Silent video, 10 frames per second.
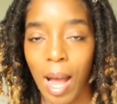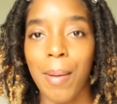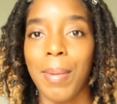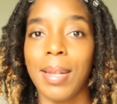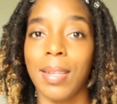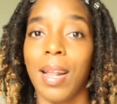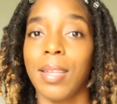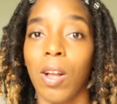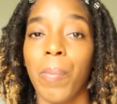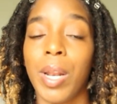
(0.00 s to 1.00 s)
I'm not saying
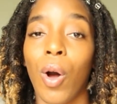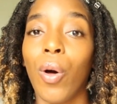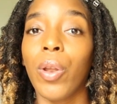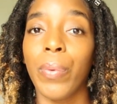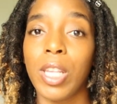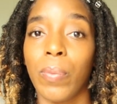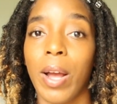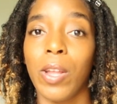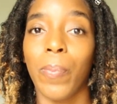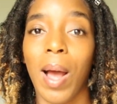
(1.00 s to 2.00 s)
that's gonna be the only reason
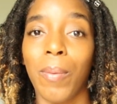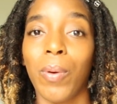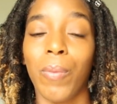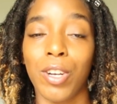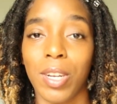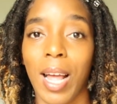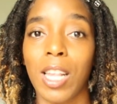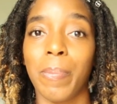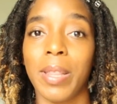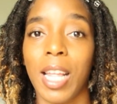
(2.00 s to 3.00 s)
why you probably want your
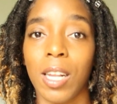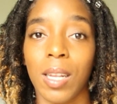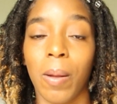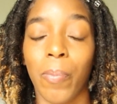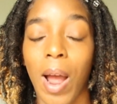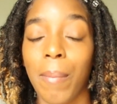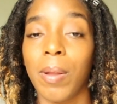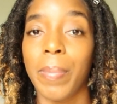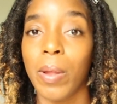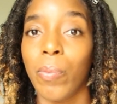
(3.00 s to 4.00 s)
locks, but that can
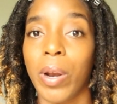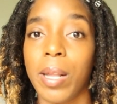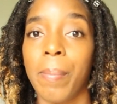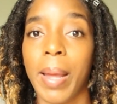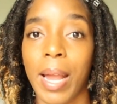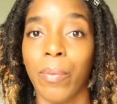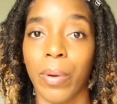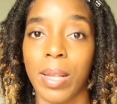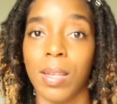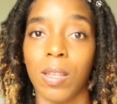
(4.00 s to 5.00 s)
probably be one of the main
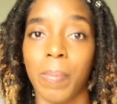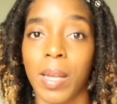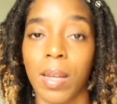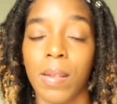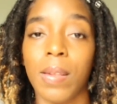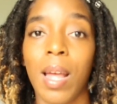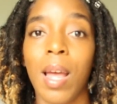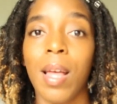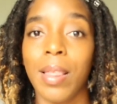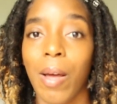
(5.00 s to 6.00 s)
reasons, because
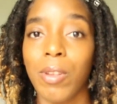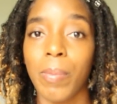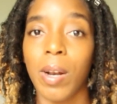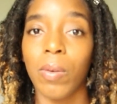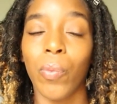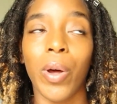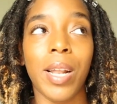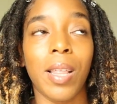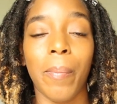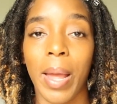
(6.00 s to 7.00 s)
that was one
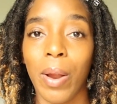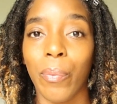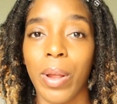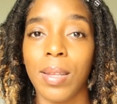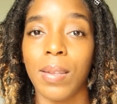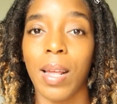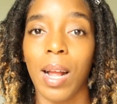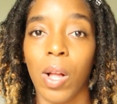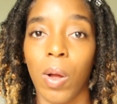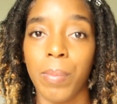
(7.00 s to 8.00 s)
of the main reasons that
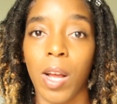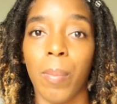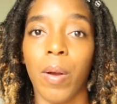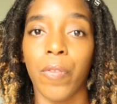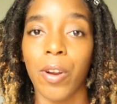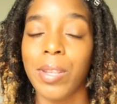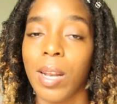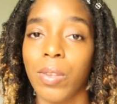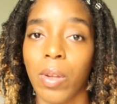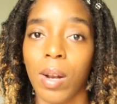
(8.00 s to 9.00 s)
I combed out my first
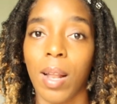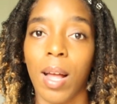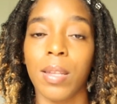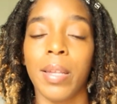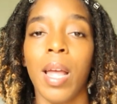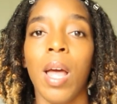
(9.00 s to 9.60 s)
set of starter locks,